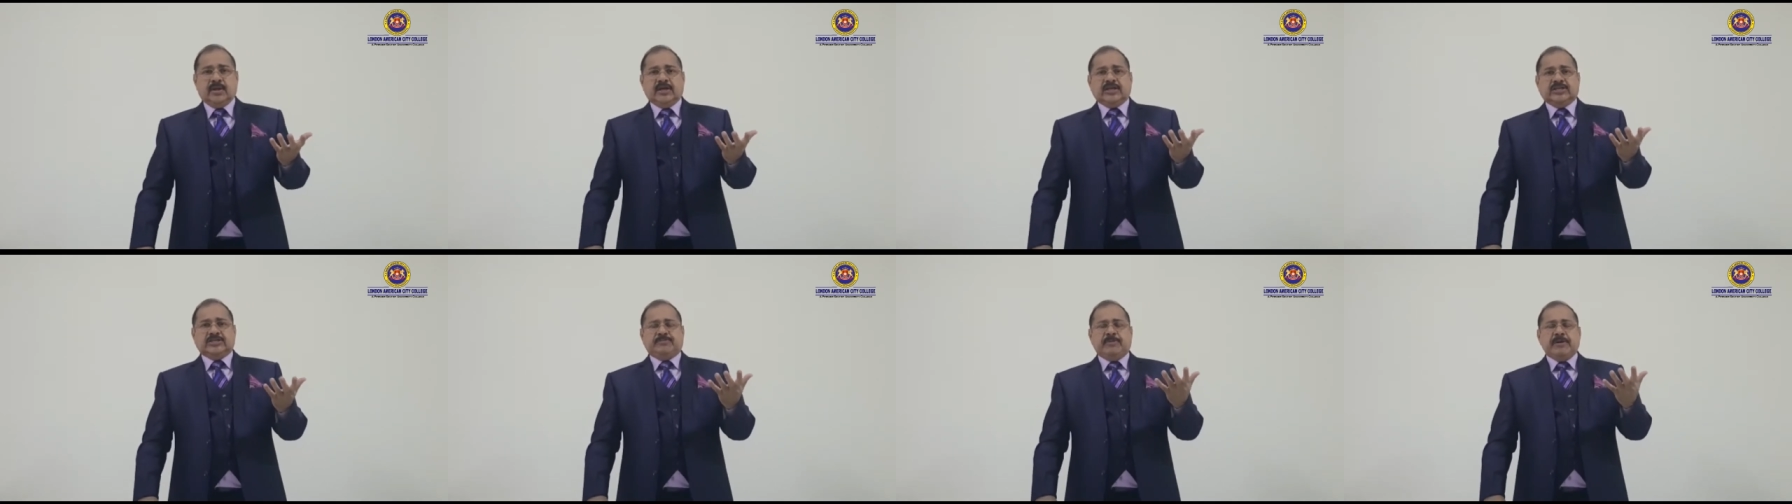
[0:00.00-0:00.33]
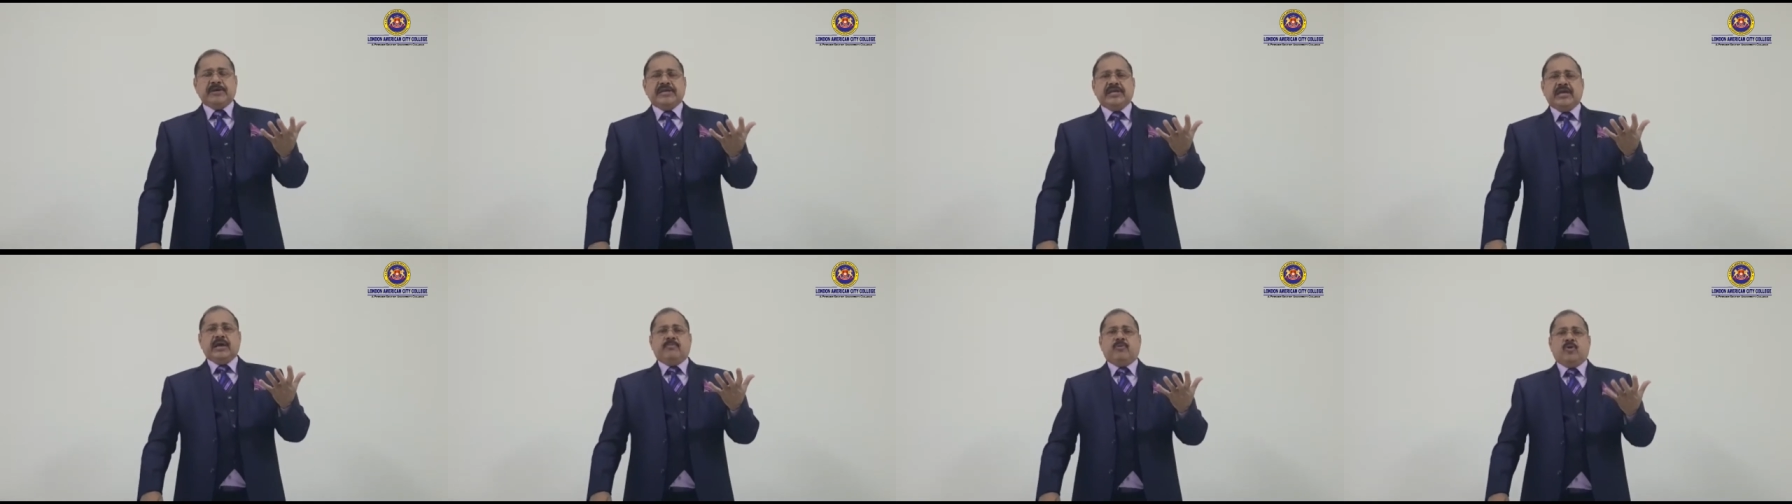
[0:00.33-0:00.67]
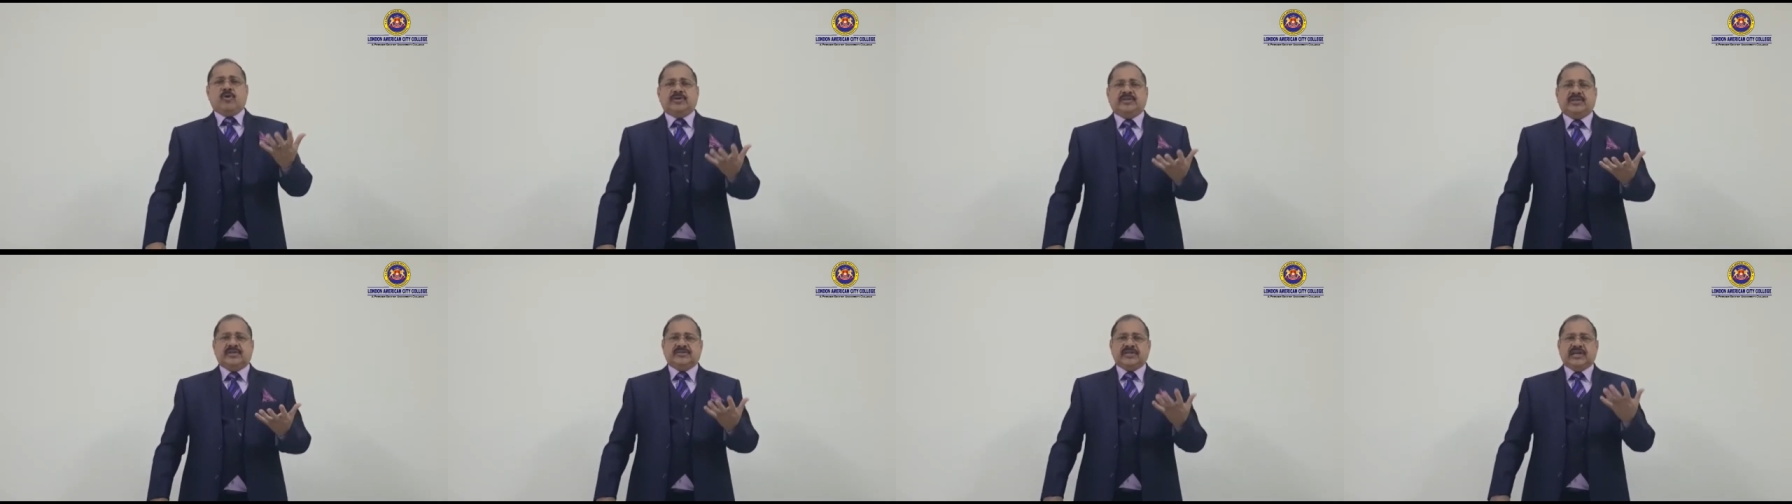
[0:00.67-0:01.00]
Speaking
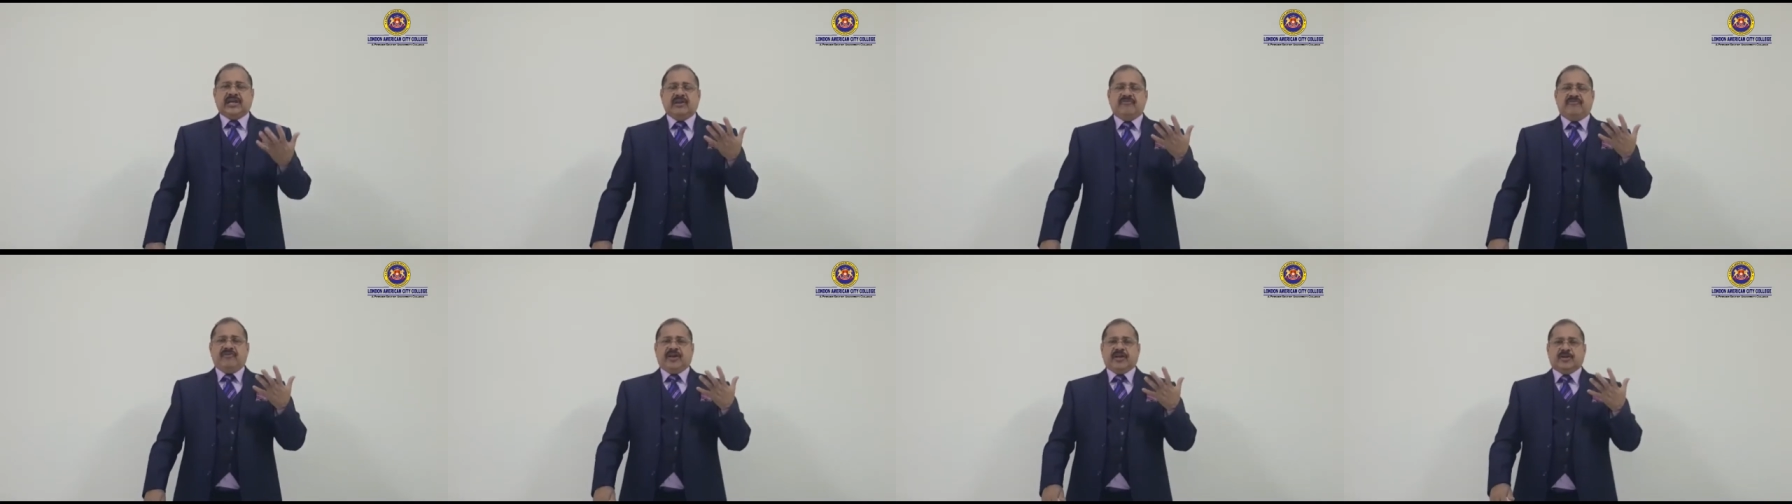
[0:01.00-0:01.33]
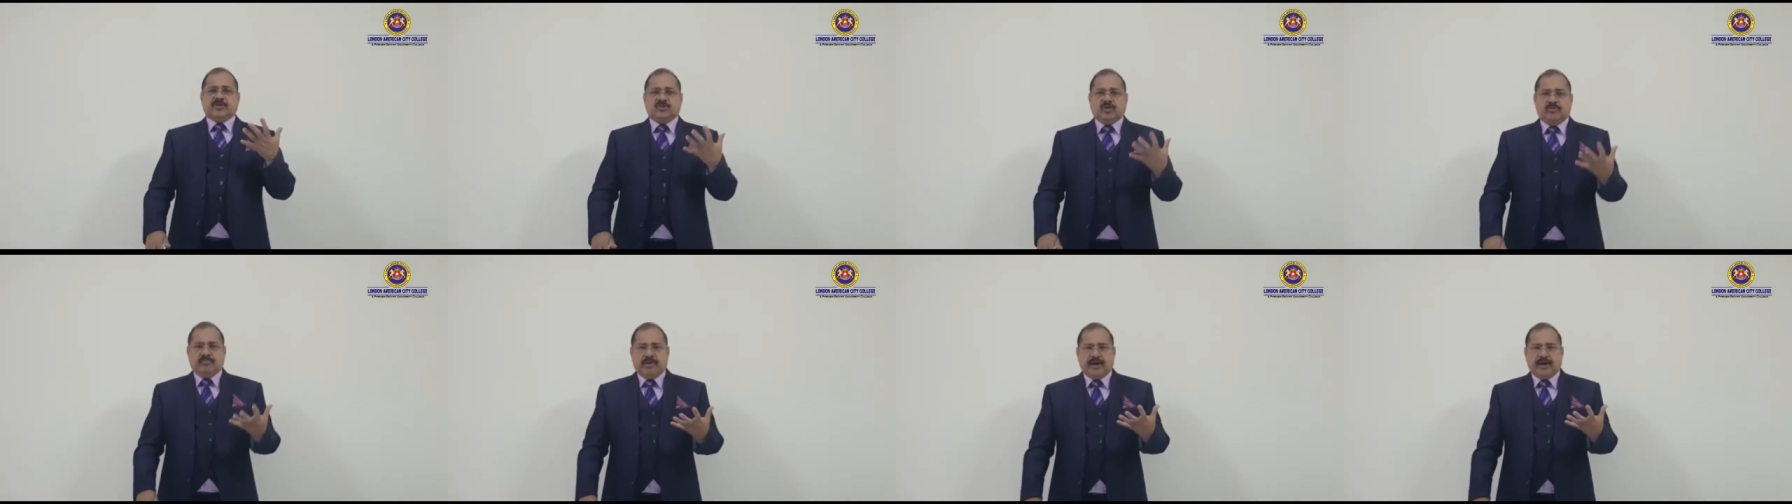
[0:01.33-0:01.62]
about the significance of